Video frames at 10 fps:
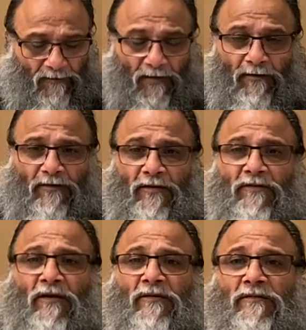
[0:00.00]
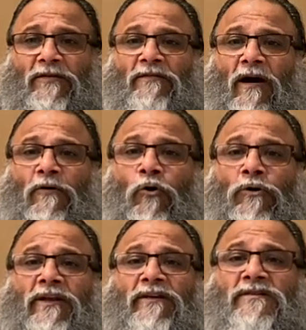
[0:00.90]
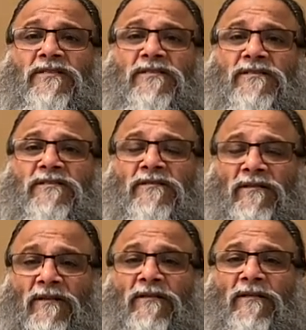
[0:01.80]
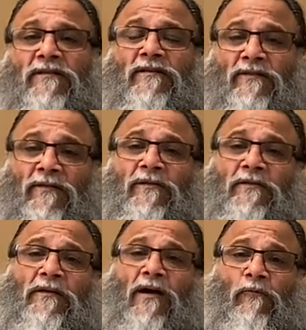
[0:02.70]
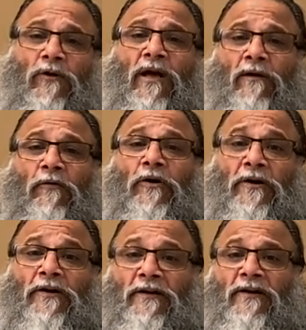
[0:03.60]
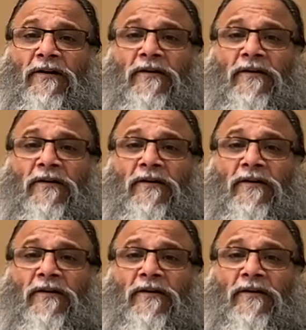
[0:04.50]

See, in these these aghoris, this is these are what I have heard.